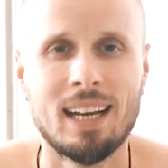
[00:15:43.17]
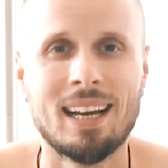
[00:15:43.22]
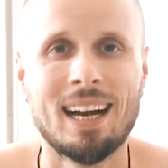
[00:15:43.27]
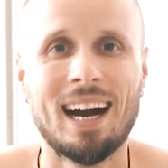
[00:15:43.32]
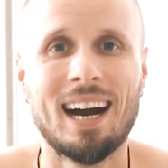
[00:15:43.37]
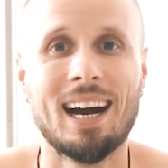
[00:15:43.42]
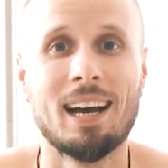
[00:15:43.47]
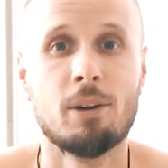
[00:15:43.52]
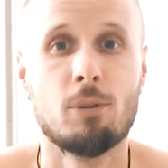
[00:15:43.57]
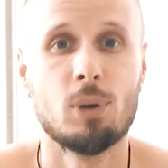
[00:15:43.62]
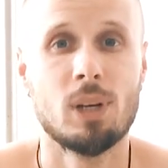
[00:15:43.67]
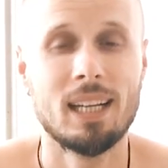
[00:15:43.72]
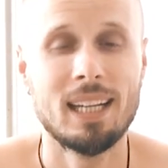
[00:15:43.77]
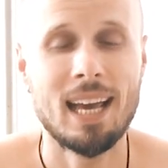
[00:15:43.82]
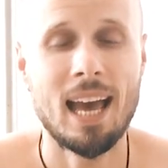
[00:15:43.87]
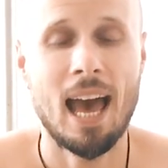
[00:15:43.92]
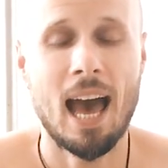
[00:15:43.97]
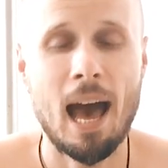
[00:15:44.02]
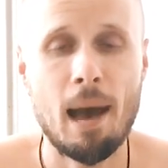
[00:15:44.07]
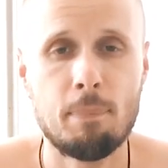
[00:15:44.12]
I really
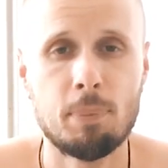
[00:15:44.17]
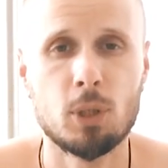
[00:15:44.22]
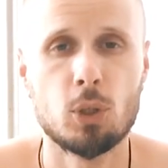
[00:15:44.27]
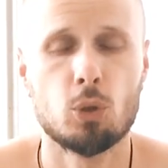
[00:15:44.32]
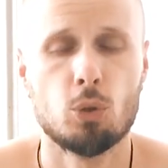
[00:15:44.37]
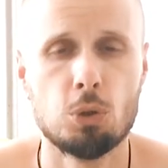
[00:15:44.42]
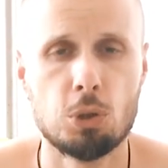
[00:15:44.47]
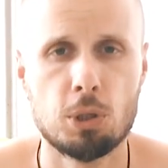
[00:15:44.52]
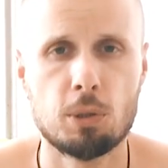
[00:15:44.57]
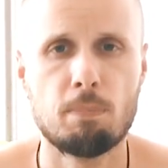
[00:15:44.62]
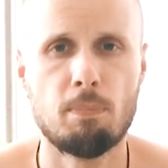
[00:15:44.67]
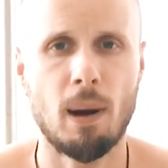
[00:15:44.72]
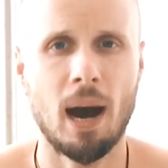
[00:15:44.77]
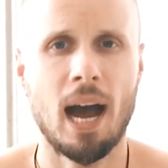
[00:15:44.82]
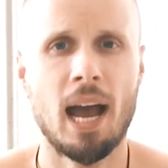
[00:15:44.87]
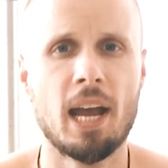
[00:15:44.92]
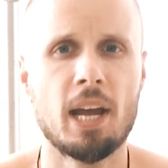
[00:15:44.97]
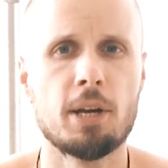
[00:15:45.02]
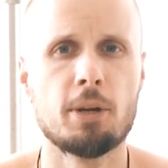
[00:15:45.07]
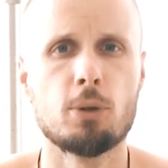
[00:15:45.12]
happy to
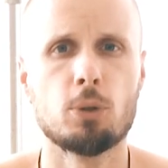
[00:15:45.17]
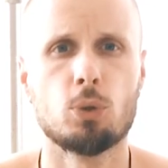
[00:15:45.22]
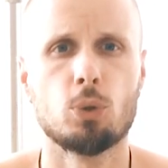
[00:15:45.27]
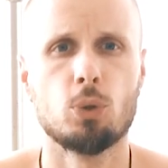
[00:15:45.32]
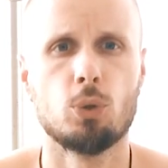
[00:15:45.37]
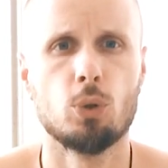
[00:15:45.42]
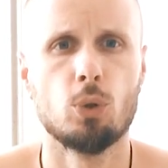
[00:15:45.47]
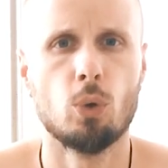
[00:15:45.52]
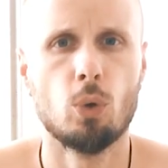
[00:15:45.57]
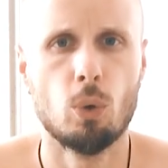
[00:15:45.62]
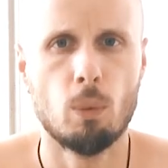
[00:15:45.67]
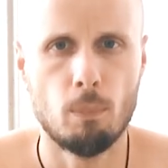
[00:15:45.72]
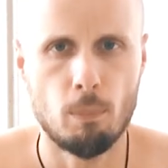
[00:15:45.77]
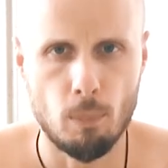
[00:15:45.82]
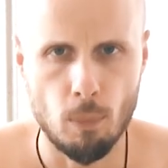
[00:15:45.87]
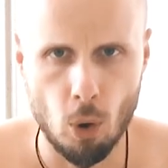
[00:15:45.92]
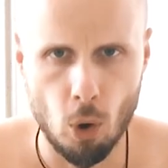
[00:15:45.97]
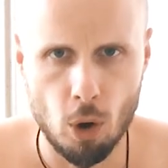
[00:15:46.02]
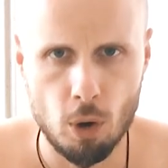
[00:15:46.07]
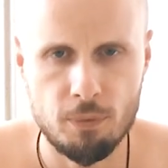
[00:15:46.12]
inspire you to do
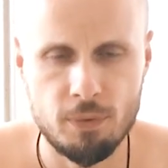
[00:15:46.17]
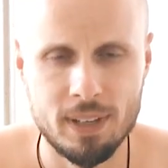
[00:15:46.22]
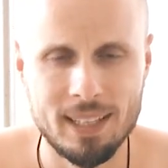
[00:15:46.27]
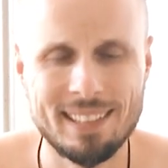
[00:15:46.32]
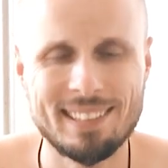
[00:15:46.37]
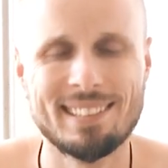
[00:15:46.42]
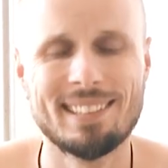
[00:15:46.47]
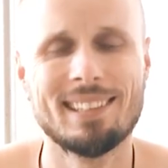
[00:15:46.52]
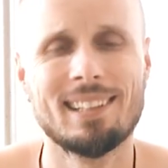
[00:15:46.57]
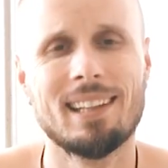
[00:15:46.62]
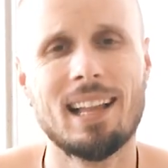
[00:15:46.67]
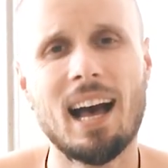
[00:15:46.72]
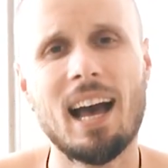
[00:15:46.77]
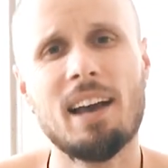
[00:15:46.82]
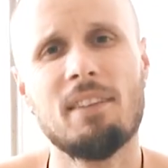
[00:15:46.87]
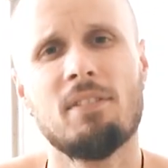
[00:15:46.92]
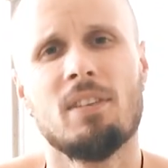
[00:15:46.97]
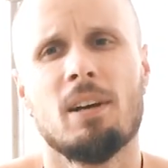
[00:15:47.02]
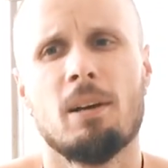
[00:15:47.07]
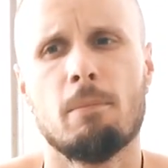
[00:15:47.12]
more things in
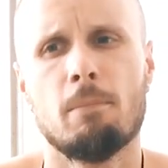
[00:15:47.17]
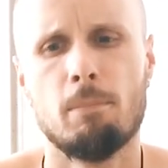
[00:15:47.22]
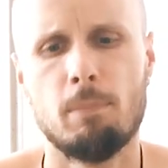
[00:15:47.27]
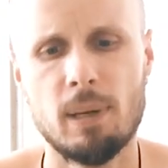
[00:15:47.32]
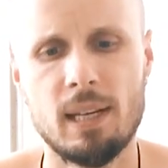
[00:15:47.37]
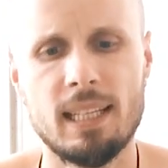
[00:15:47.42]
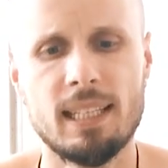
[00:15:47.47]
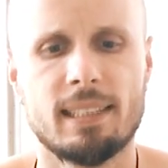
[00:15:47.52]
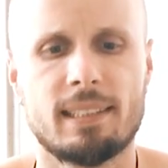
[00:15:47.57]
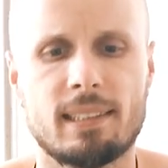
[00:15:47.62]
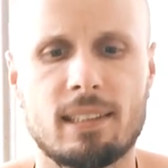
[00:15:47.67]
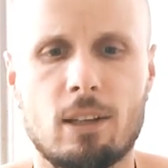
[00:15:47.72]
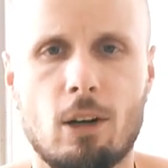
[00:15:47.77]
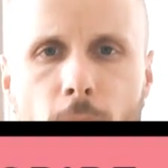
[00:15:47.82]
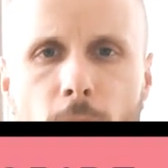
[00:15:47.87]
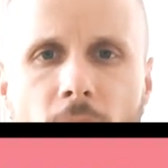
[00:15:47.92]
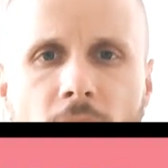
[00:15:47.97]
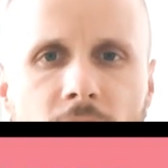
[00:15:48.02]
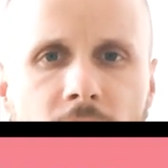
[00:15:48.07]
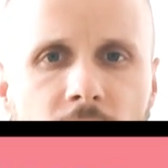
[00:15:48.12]
life. Please
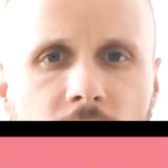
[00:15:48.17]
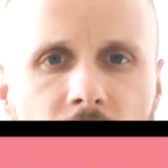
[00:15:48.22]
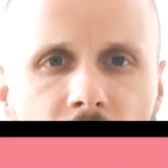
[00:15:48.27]
comment